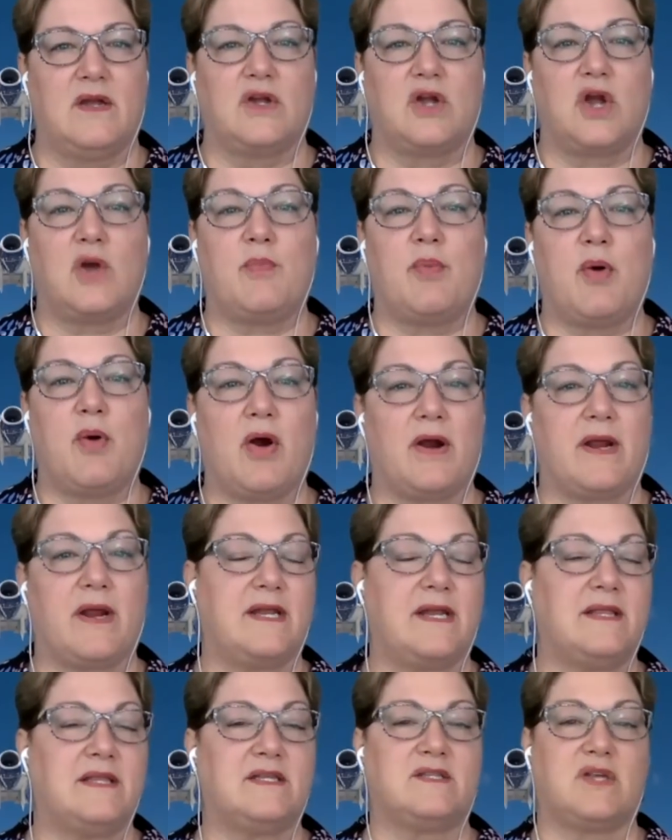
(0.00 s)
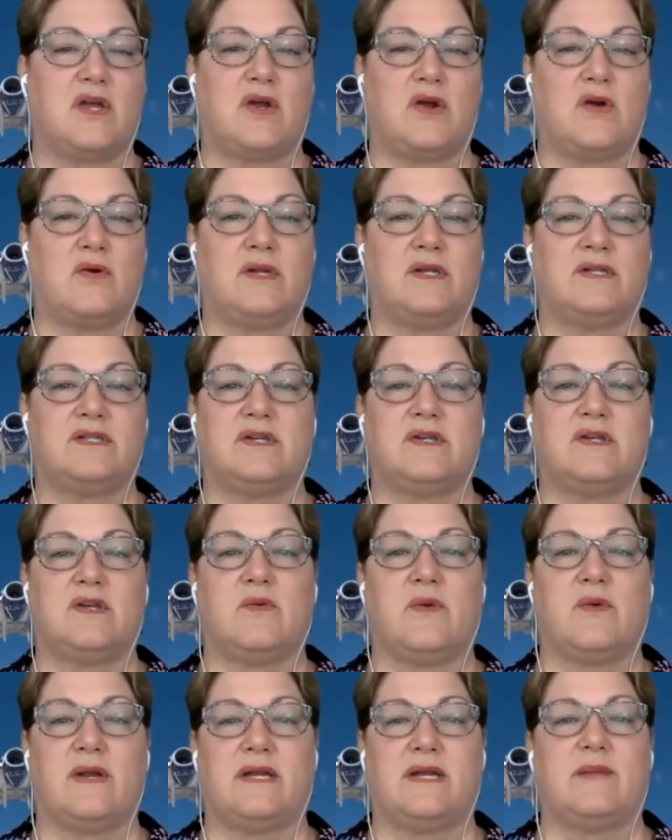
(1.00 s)
go park it in the zone until
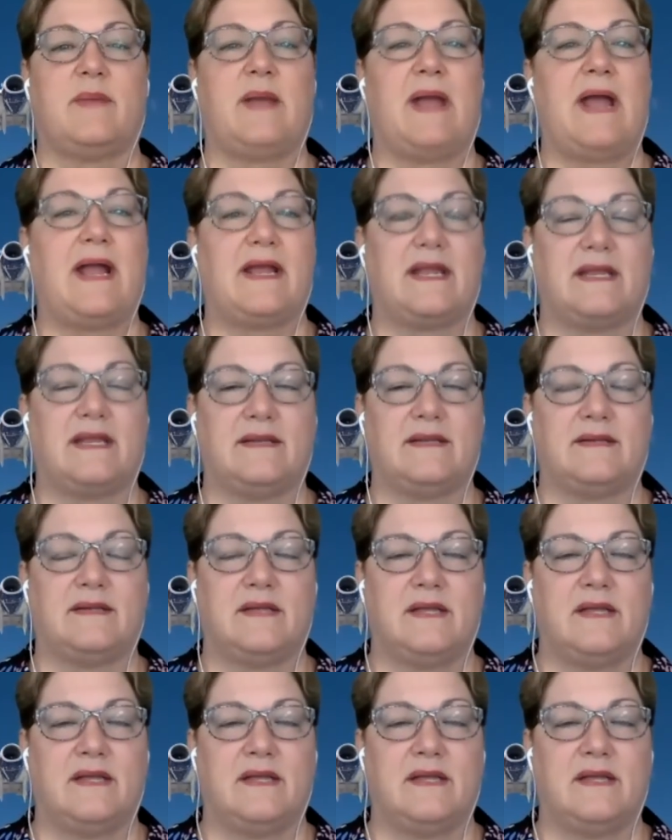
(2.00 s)
you're ready to pack it